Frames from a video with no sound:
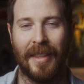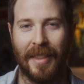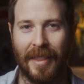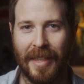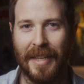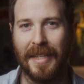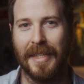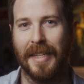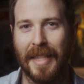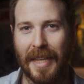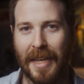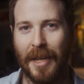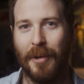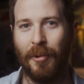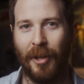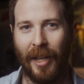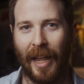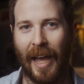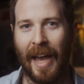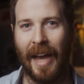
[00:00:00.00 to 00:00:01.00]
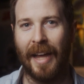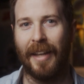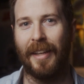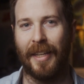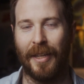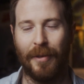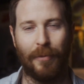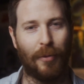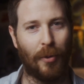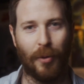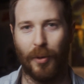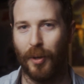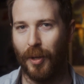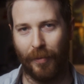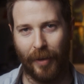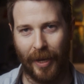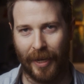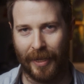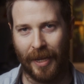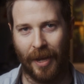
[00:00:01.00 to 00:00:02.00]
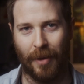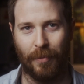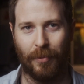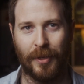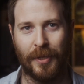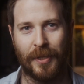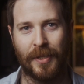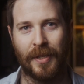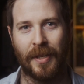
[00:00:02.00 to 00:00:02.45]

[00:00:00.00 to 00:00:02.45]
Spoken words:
This thing will outlive all of our cameras.